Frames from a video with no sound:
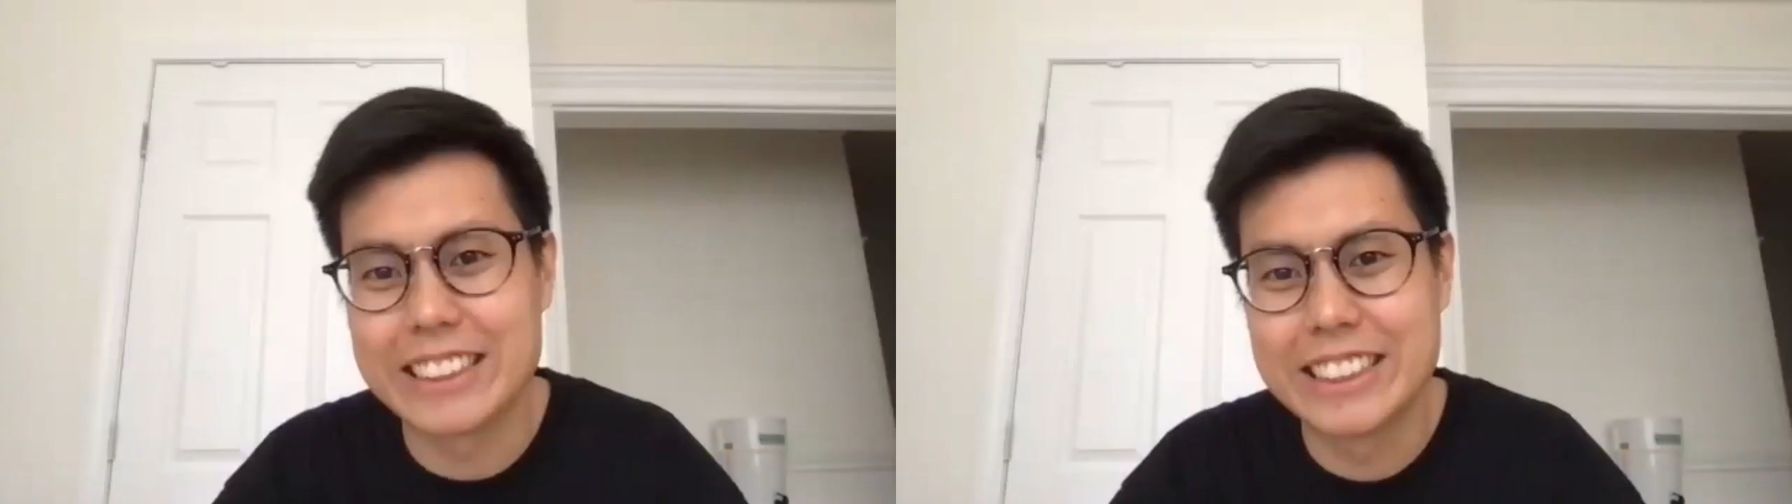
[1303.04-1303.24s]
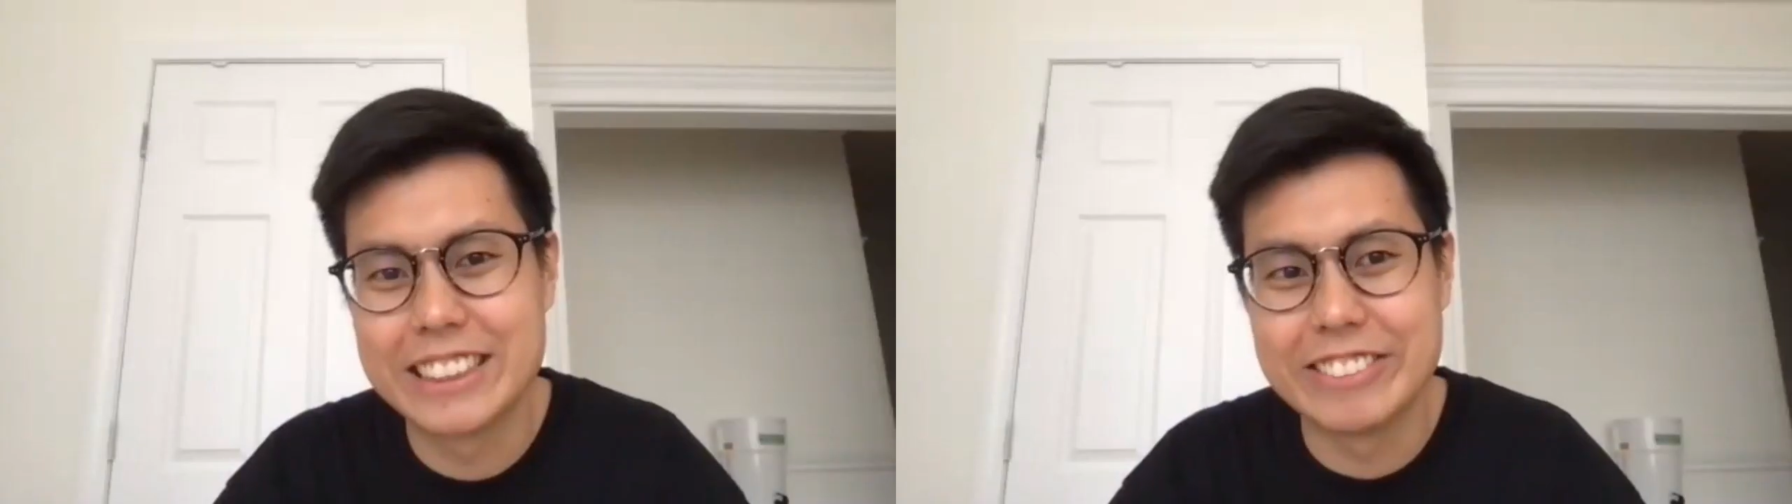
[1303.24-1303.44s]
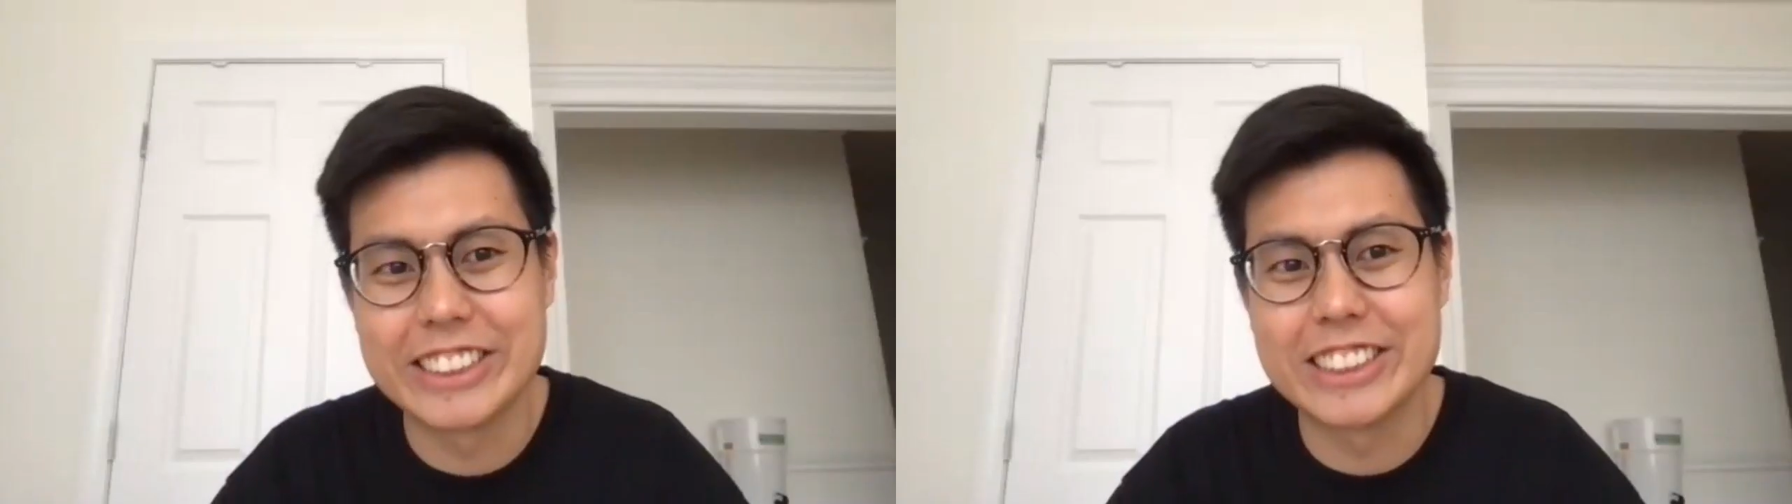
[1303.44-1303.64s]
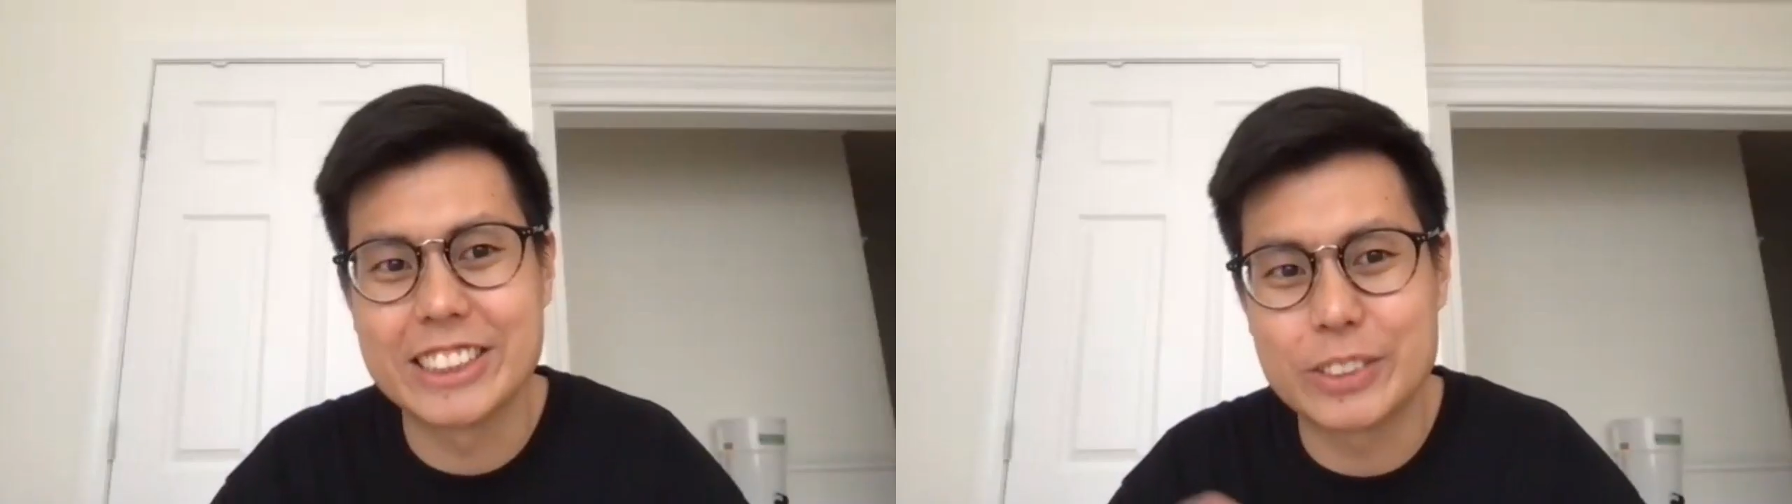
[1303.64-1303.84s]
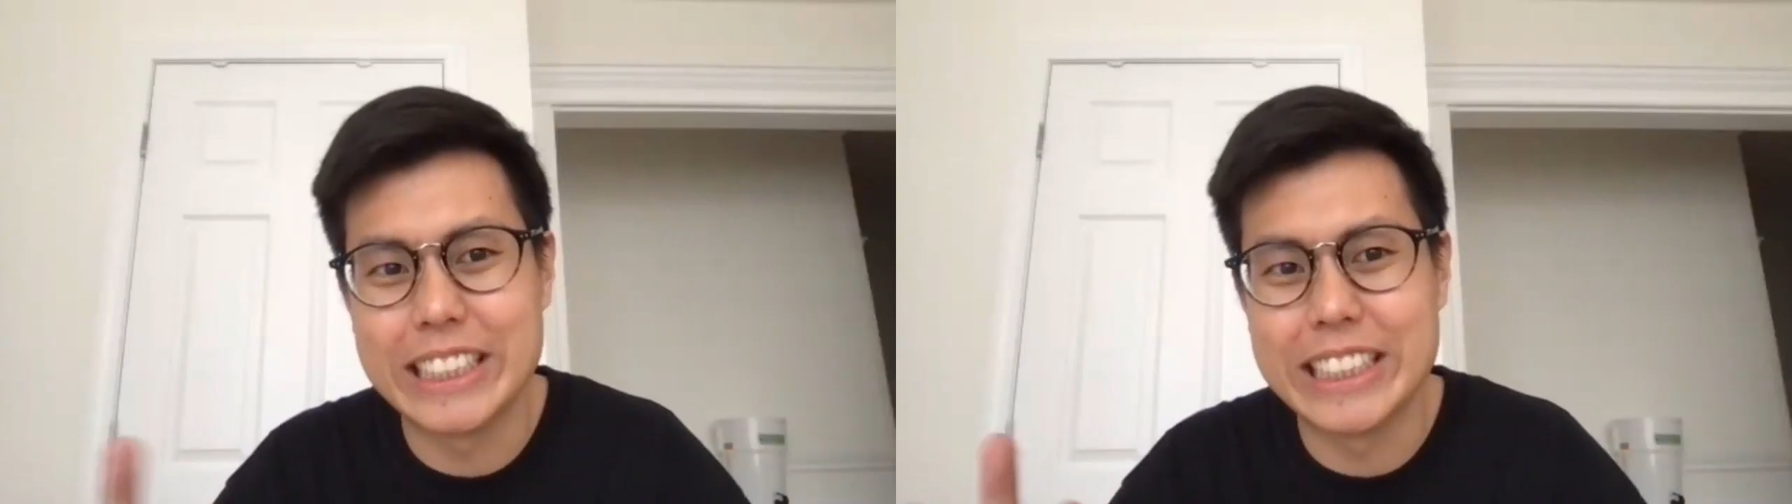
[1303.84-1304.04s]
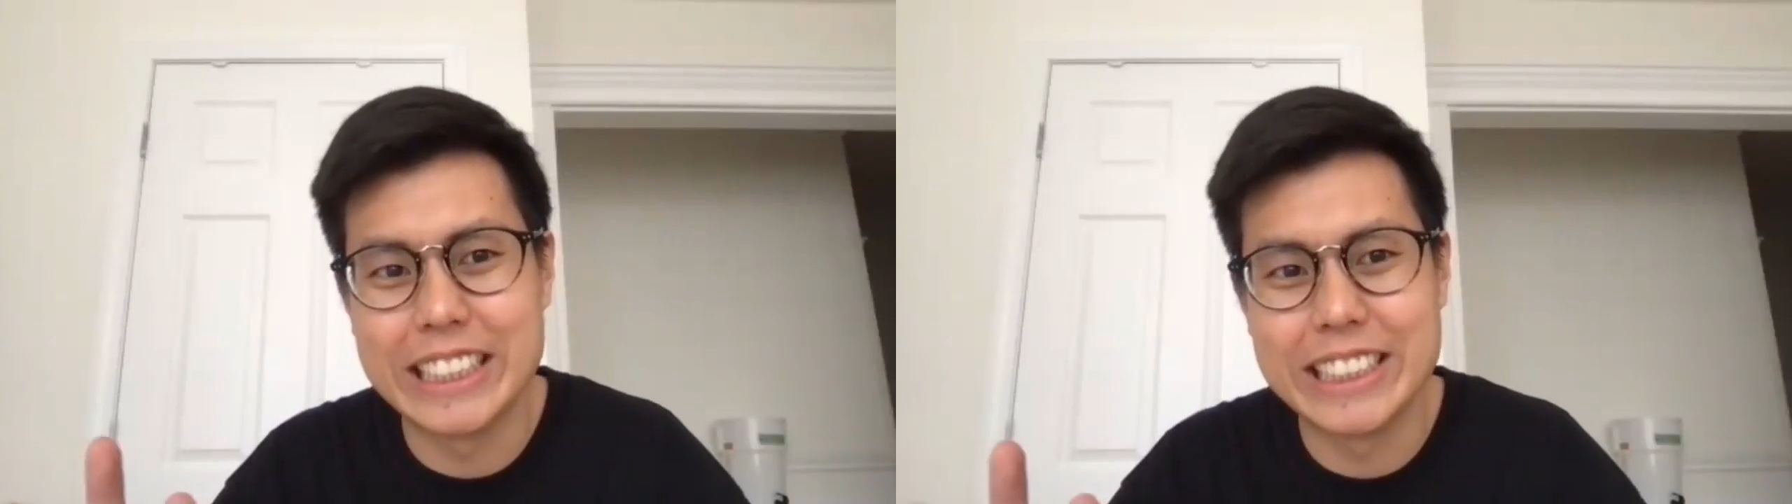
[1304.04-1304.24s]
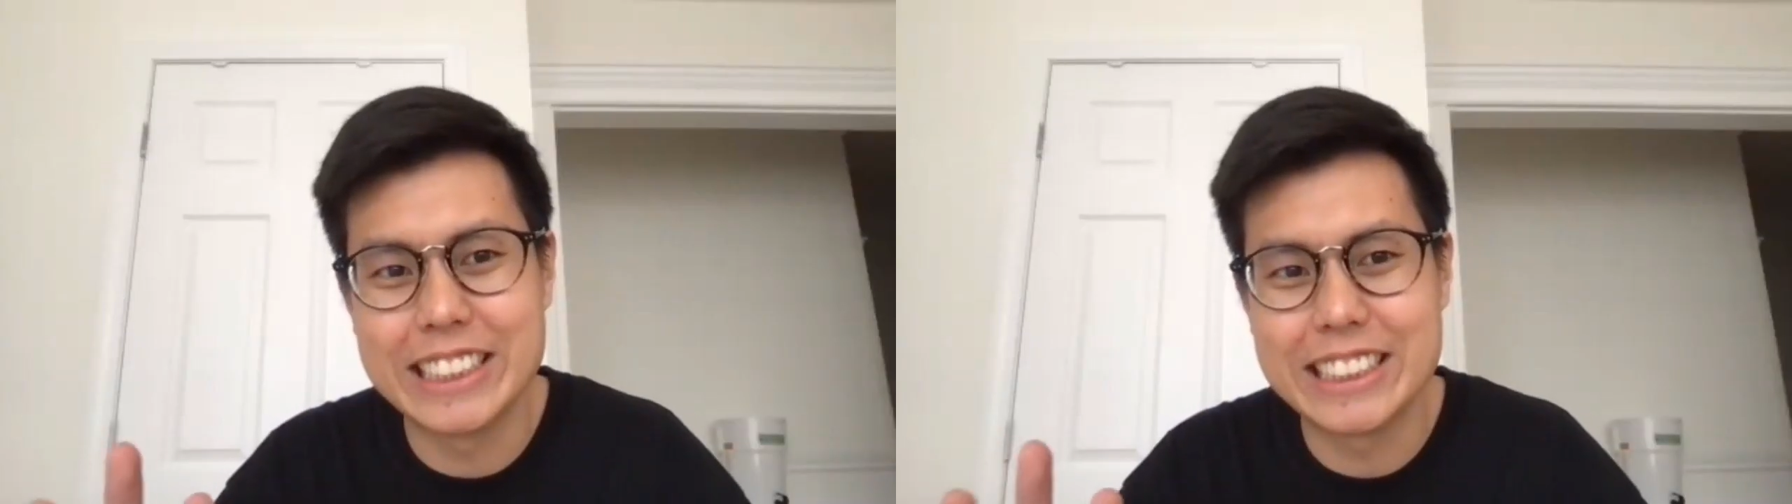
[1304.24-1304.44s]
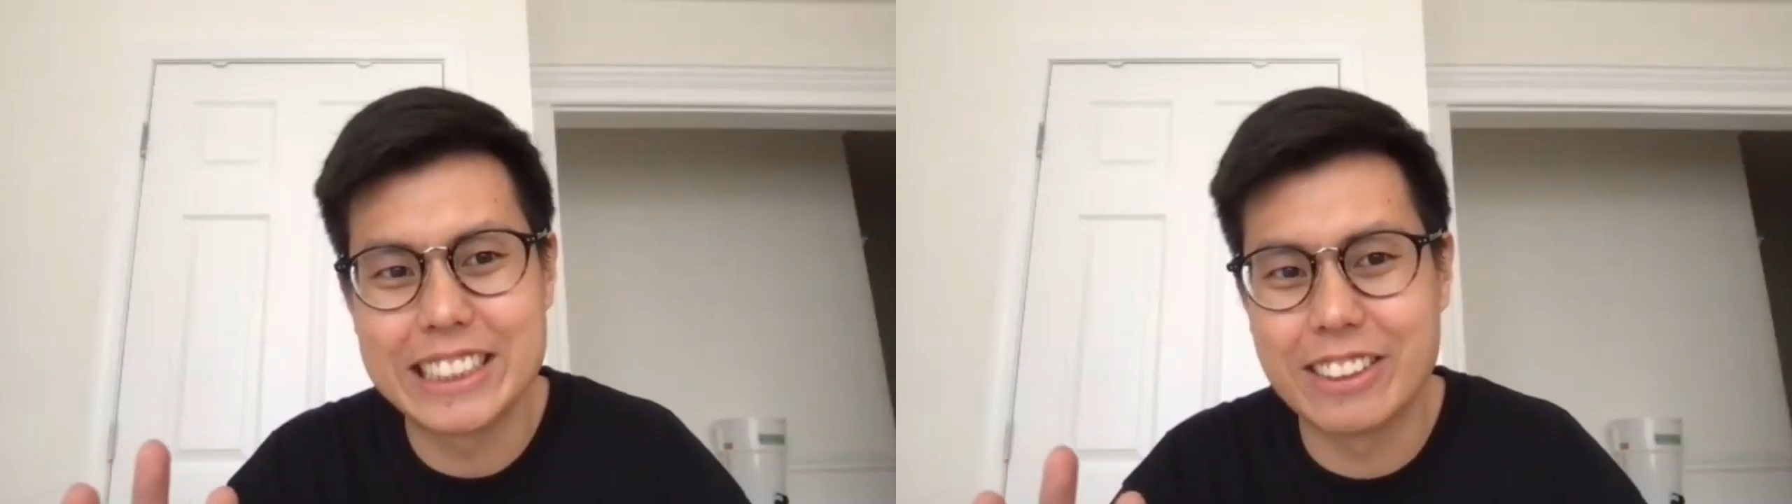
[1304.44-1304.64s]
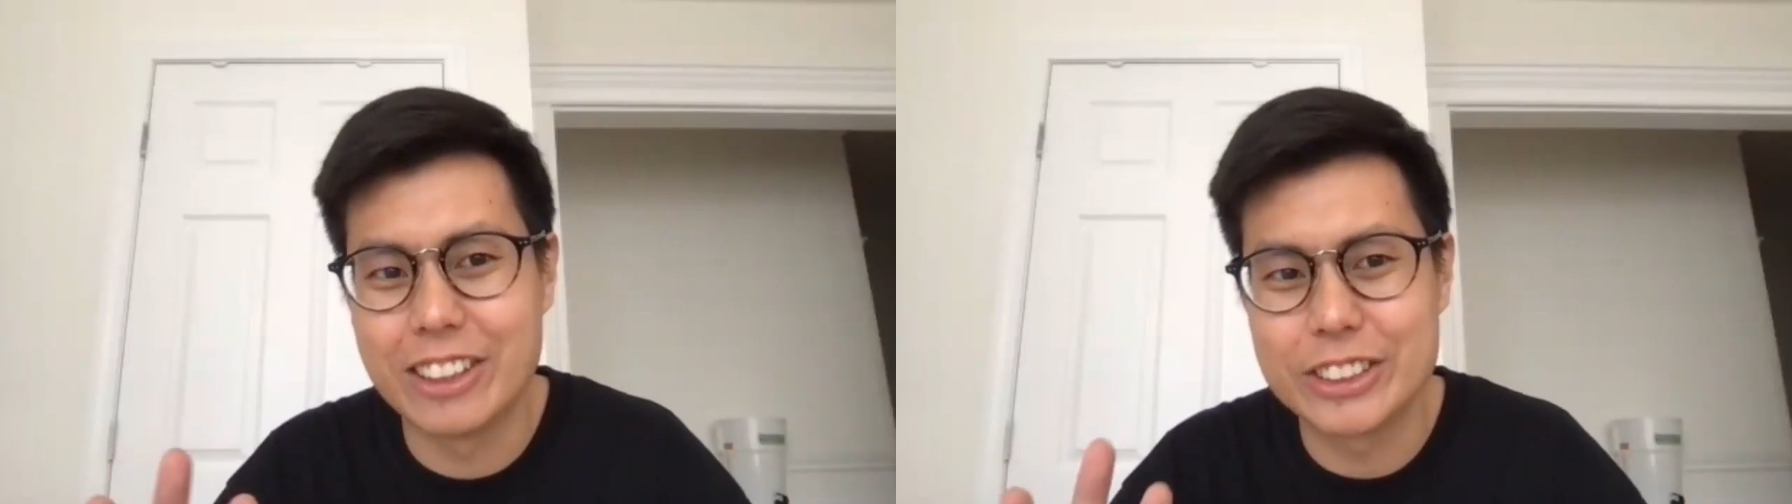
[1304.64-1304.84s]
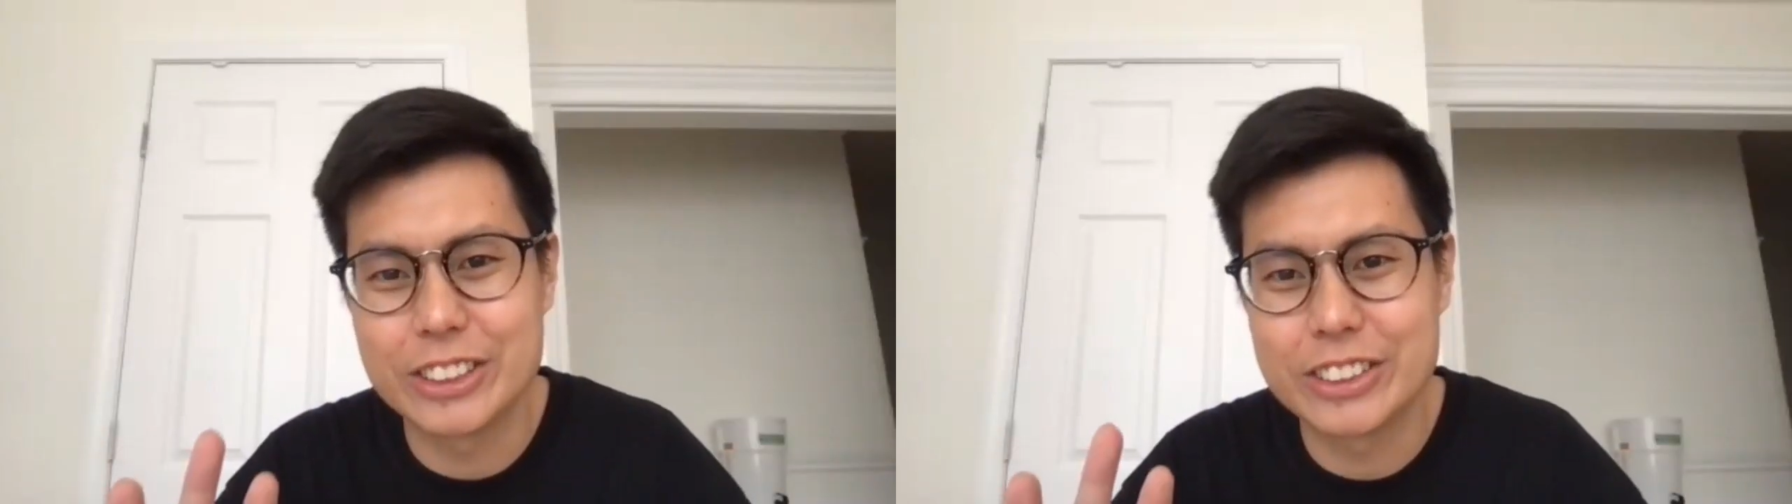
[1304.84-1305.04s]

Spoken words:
which is 3 or